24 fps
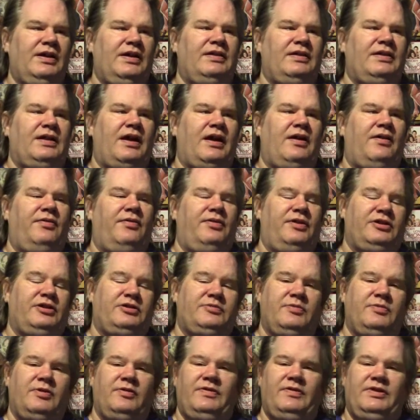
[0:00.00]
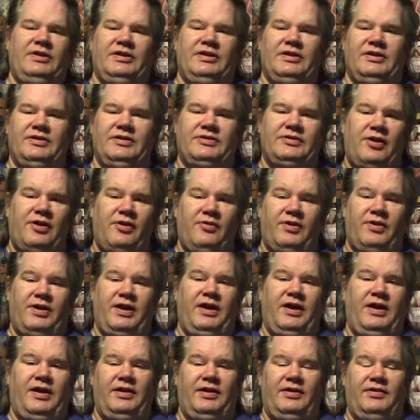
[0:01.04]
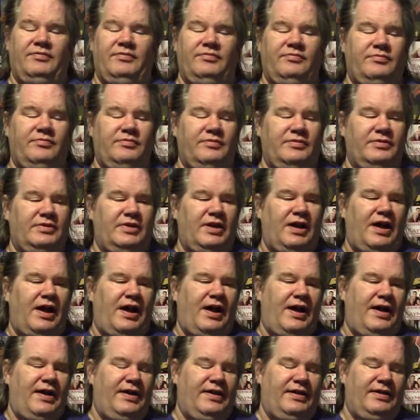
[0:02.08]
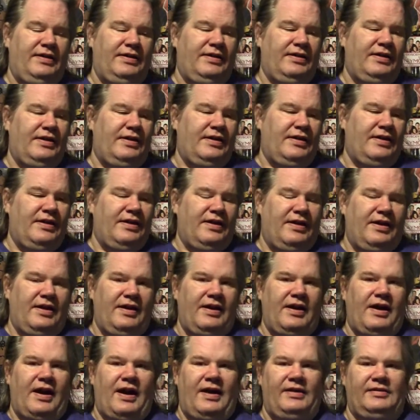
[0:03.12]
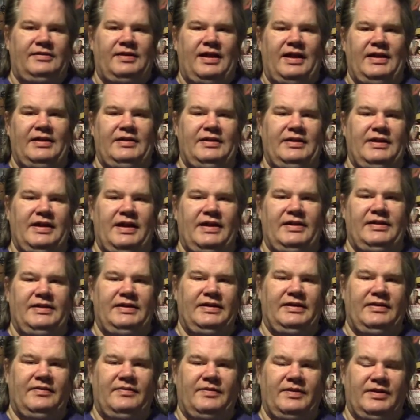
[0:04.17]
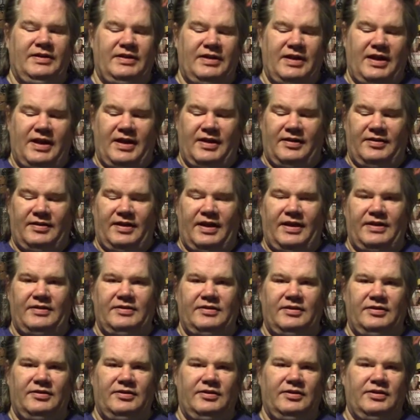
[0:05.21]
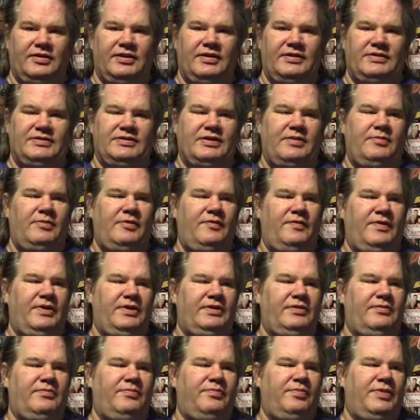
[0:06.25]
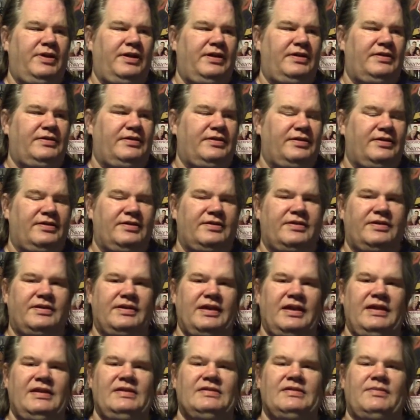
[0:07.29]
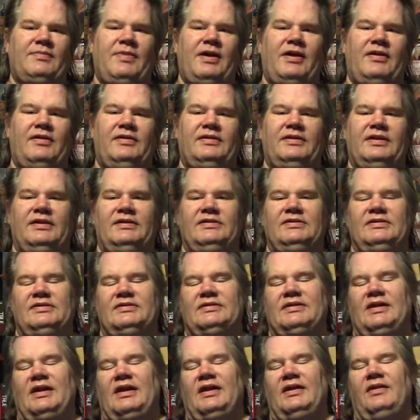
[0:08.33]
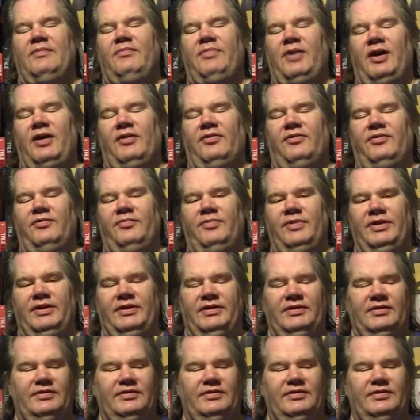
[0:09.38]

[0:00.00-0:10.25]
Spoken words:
Now, this movie is okay. I like the idea of it. I like the look of some of it. But there are things about it that just kind of bothered me.